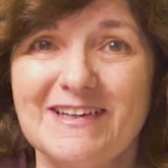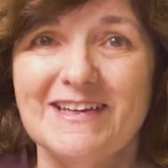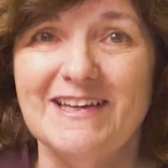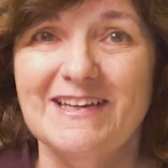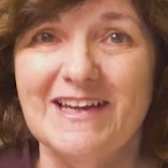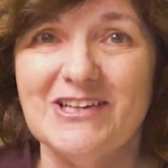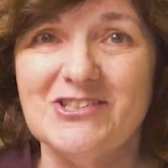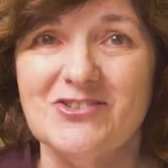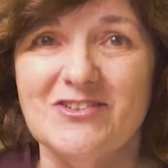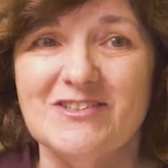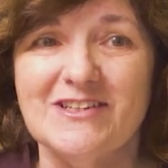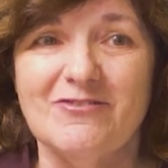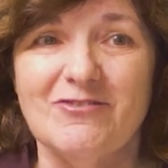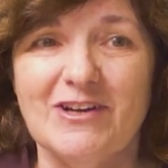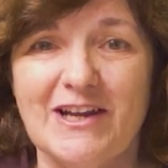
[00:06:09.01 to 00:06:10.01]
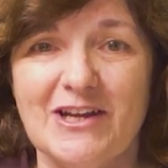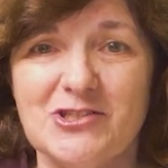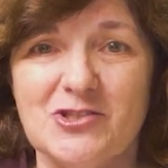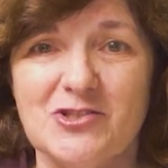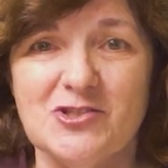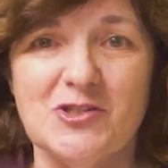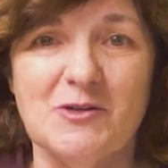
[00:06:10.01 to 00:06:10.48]
connections and
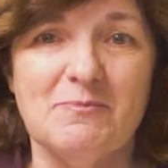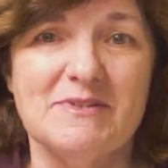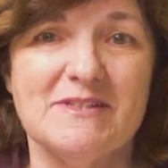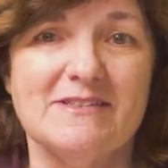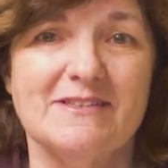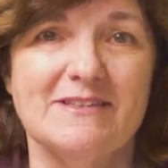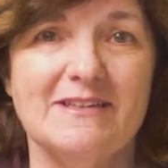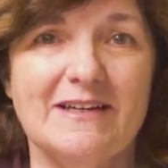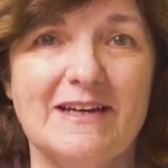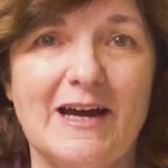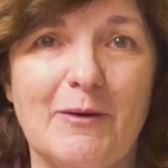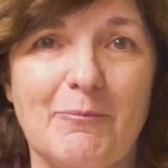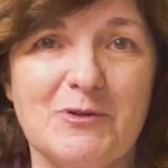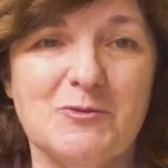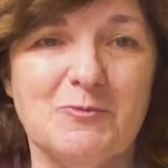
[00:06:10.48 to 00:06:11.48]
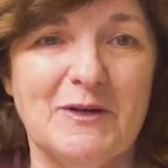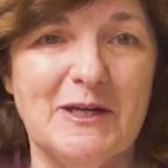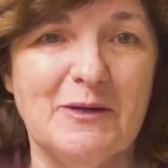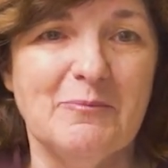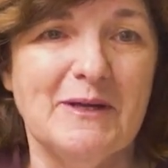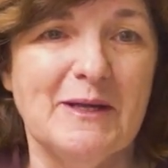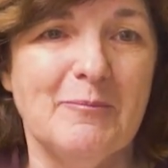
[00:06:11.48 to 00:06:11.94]
relationships
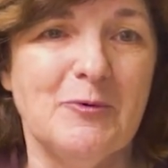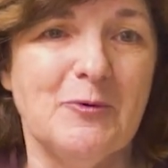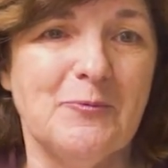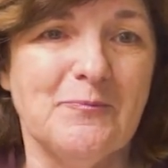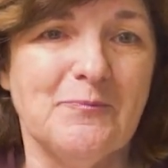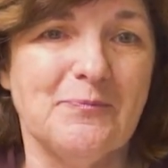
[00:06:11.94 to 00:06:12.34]
between people.